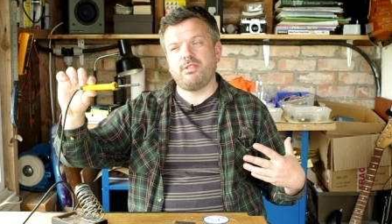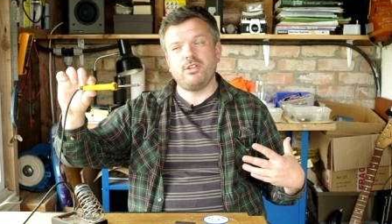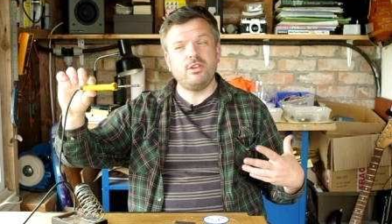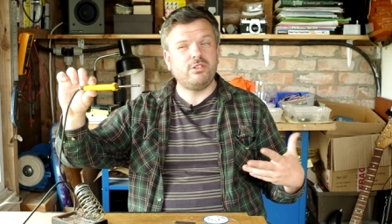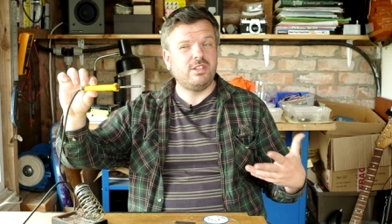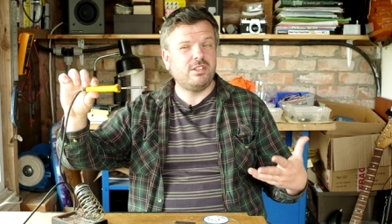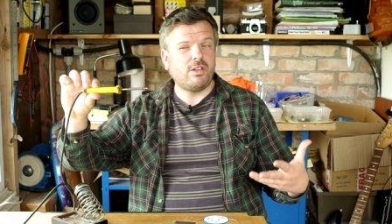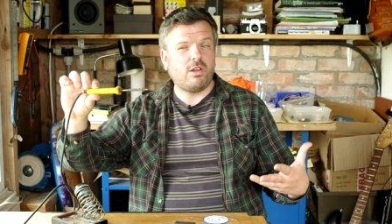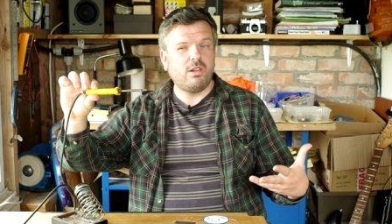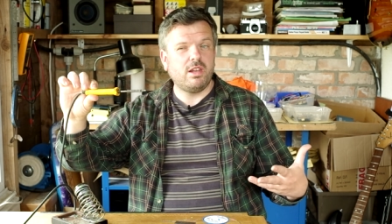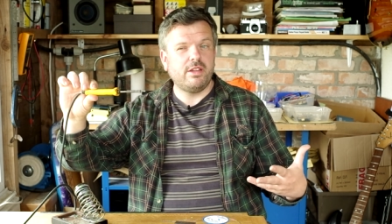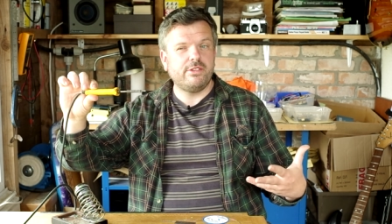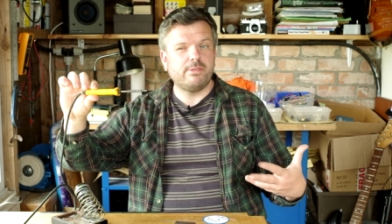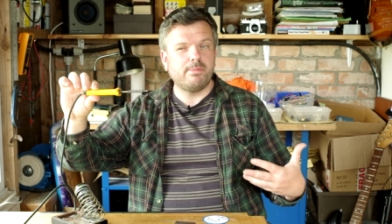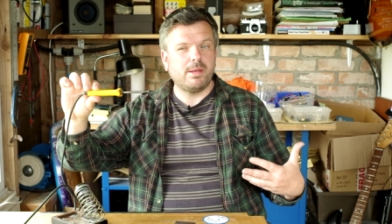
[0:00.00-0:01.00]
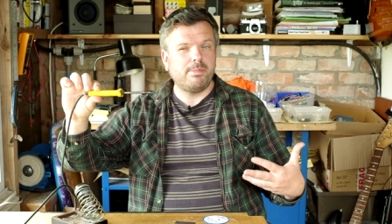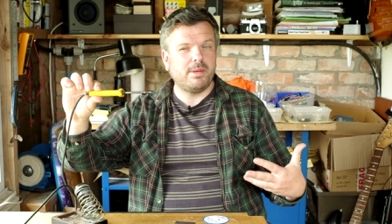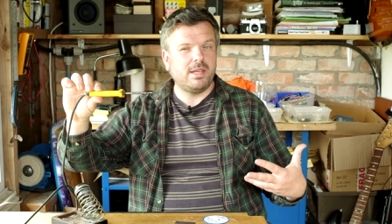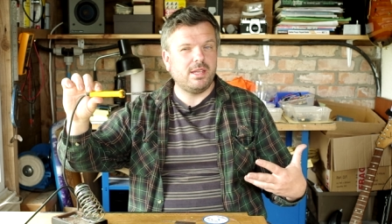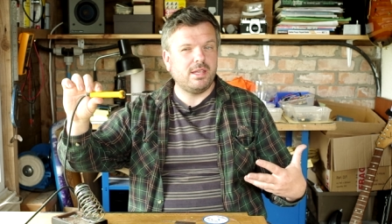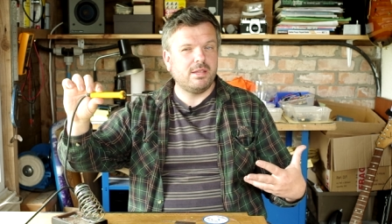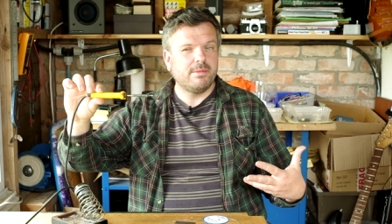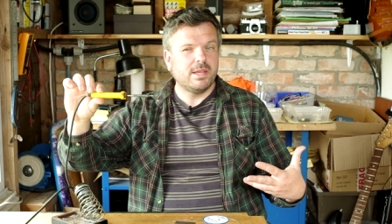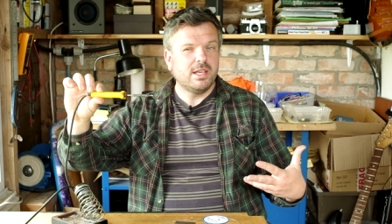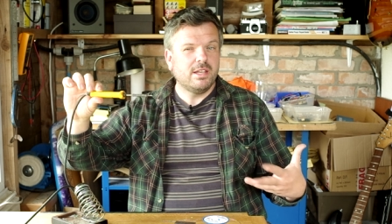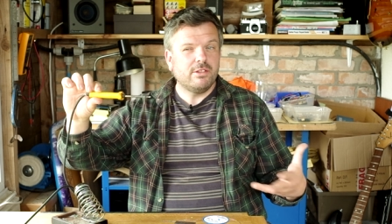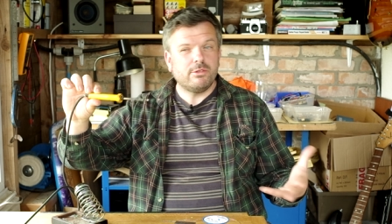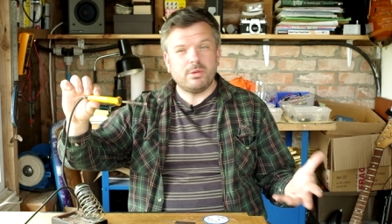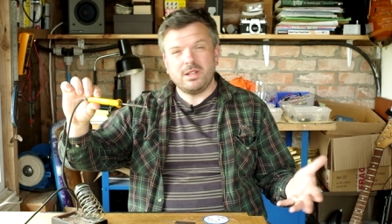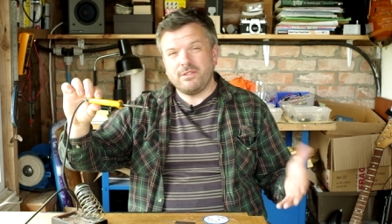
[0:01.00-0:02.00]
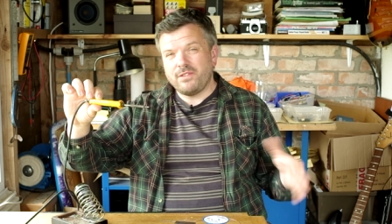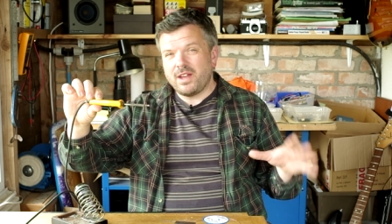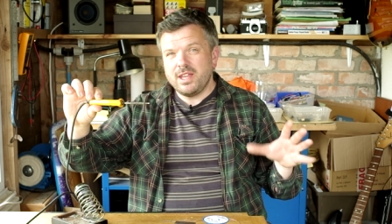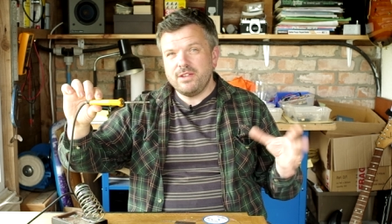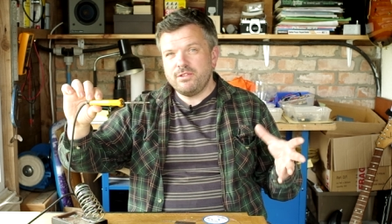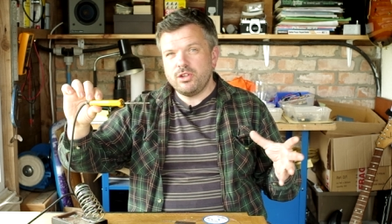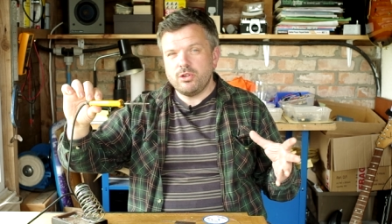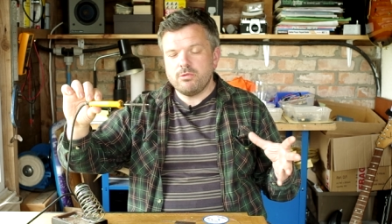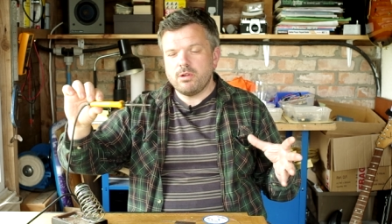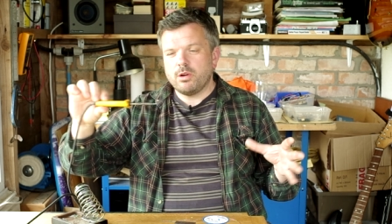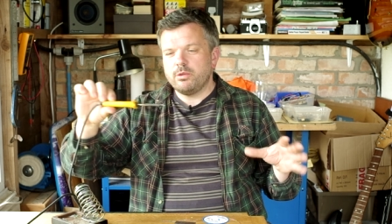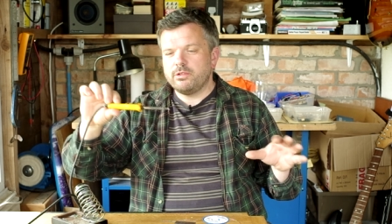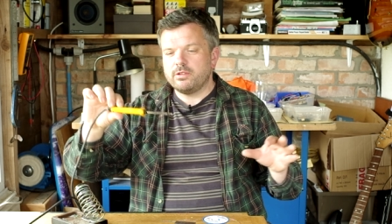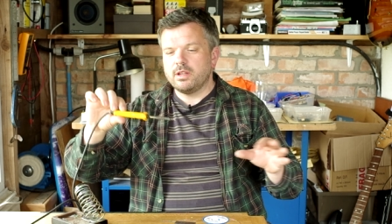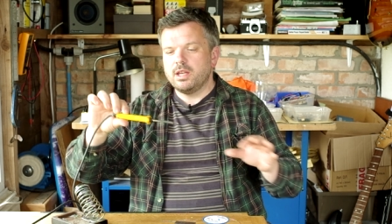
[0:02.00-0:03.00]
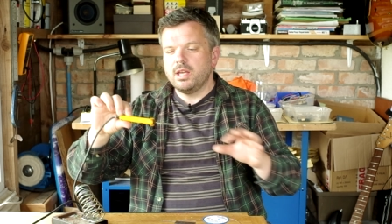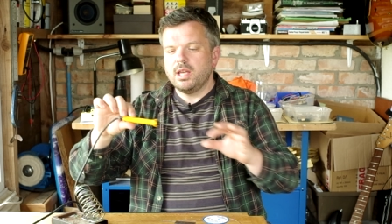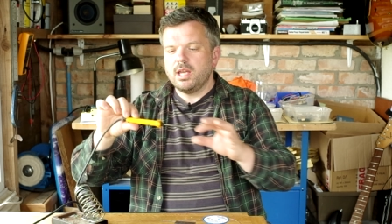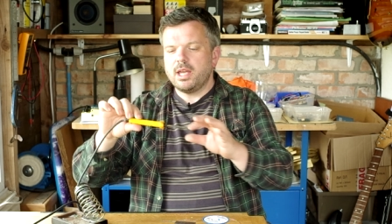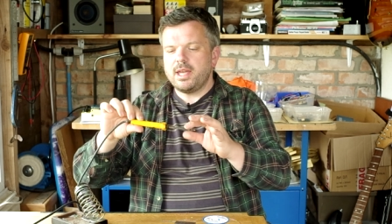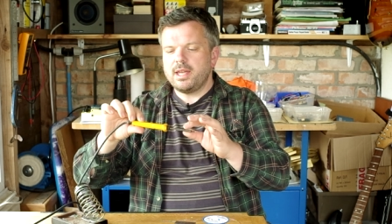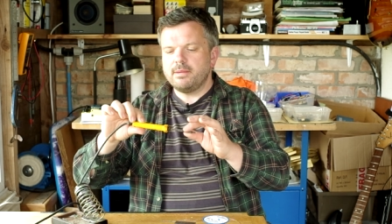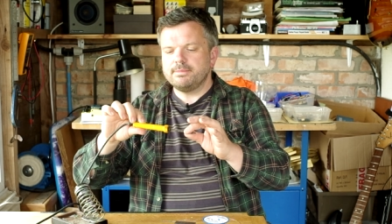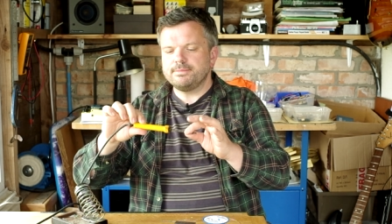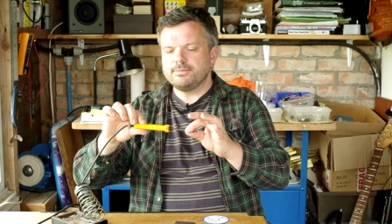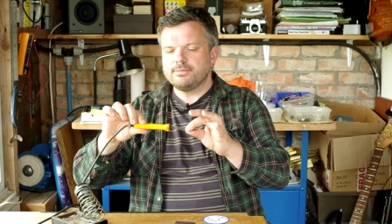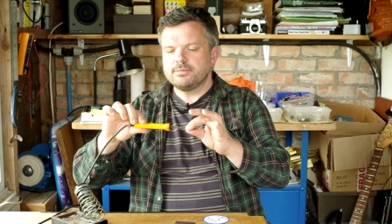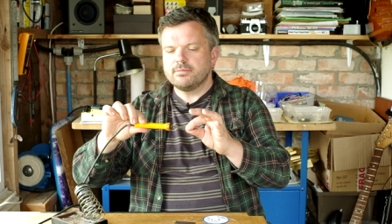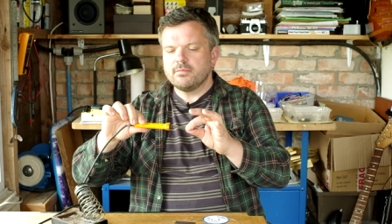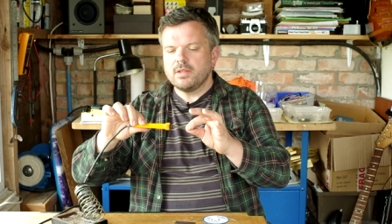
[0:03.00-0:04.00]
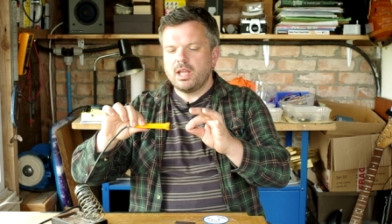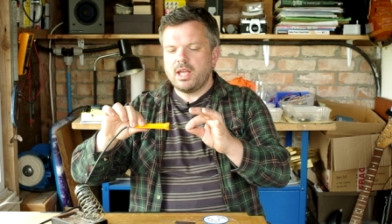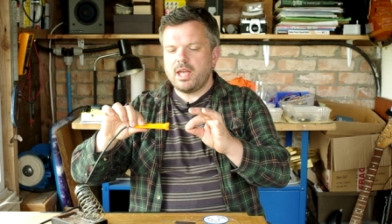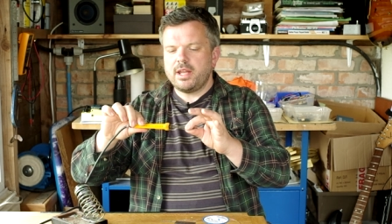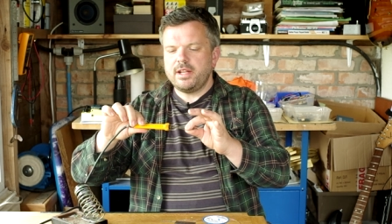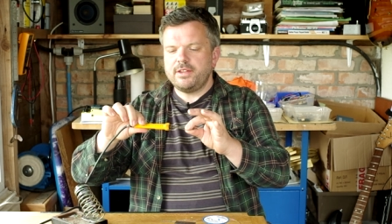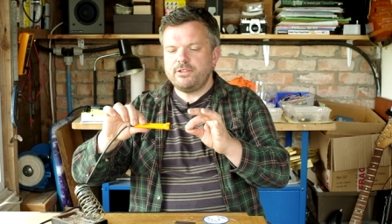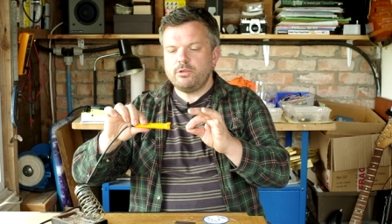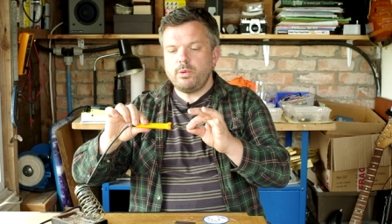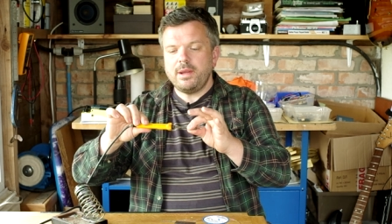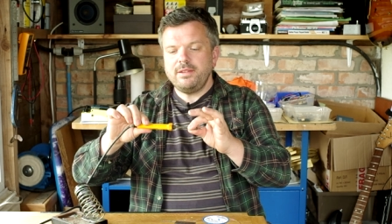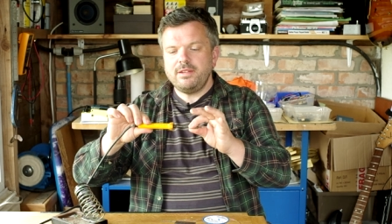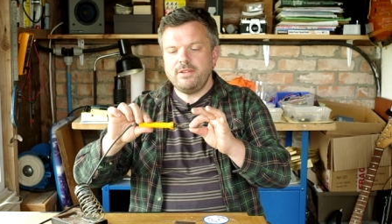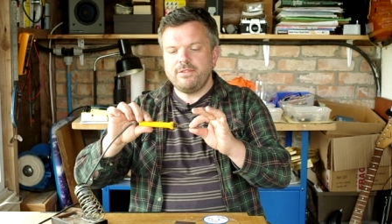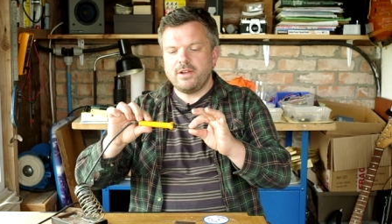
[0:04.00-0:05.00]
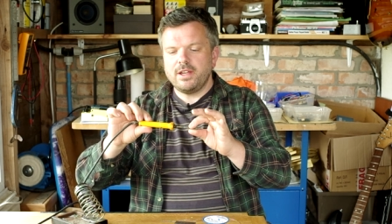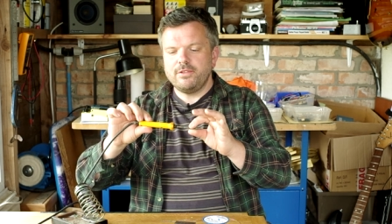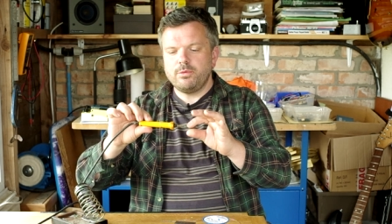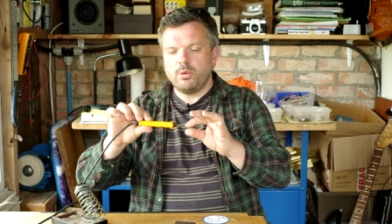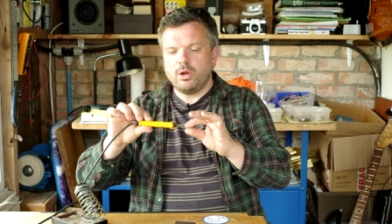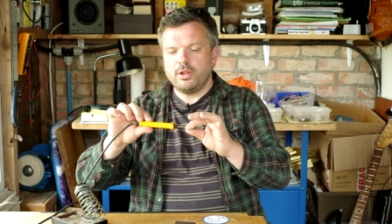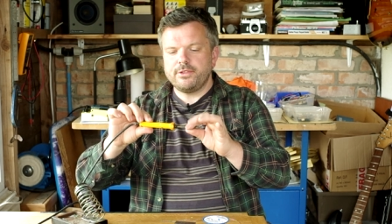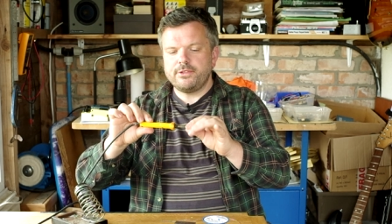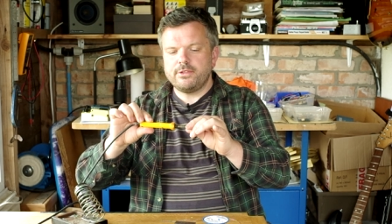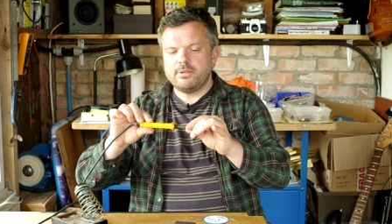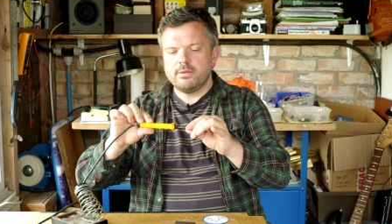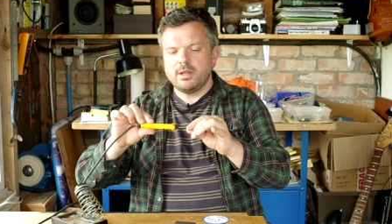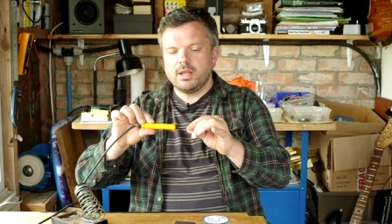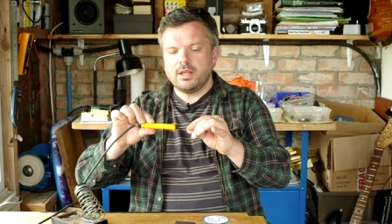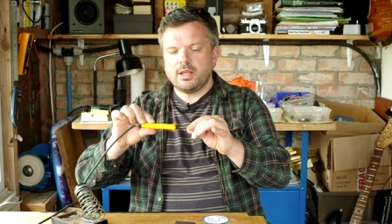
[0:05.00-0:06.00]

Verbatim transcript: $30, maybe 25 euros. Um, and it's 25 watts.